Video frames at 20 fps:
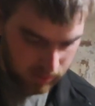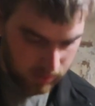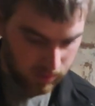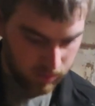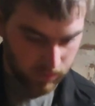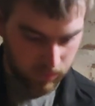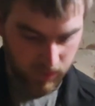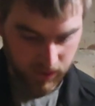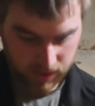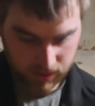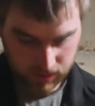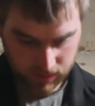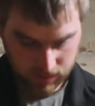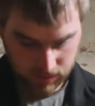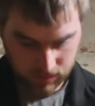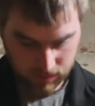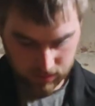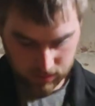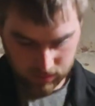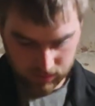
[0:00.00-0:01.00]
When
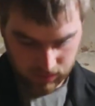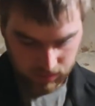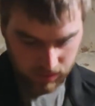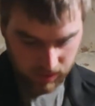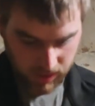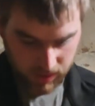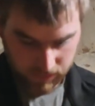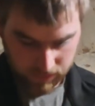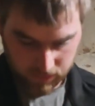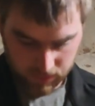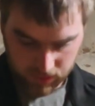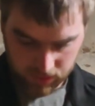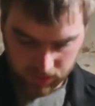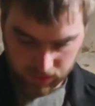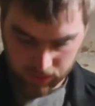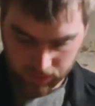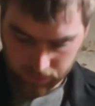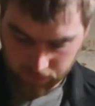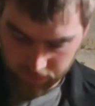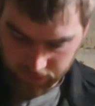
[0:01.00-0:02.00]
it's after you go
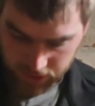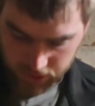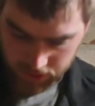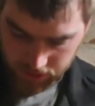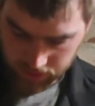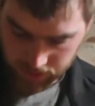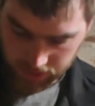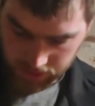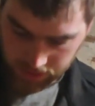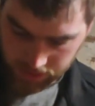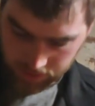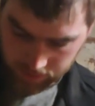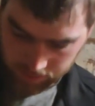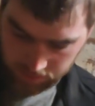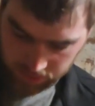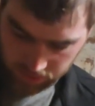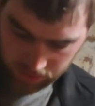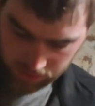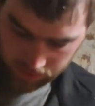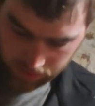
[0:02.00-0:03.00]
fishing, they can
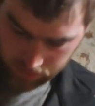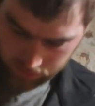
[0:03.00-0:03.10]
be